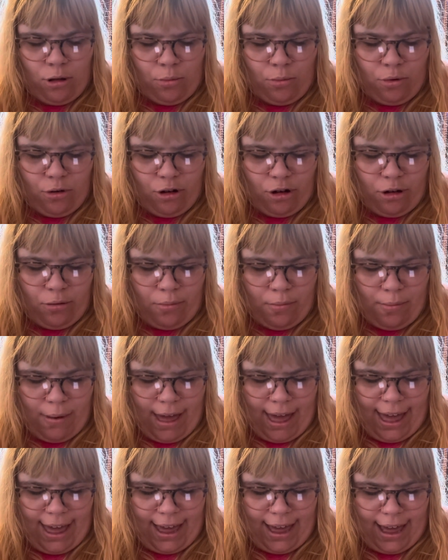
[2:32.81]
Brooke
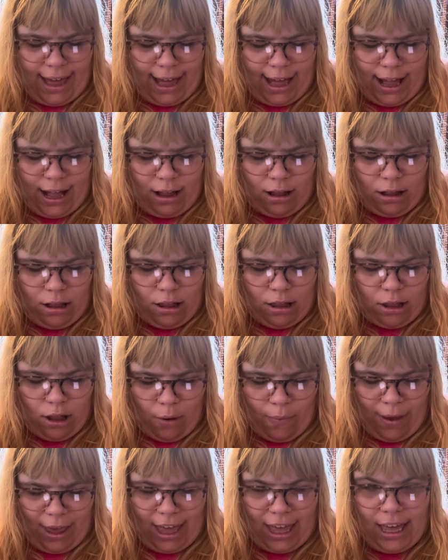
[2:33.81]
May and
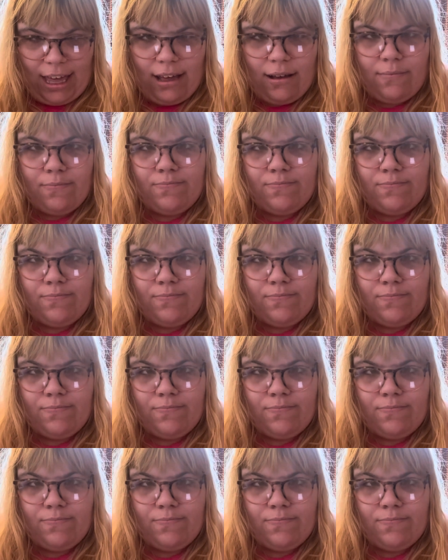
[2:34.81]
Zoe?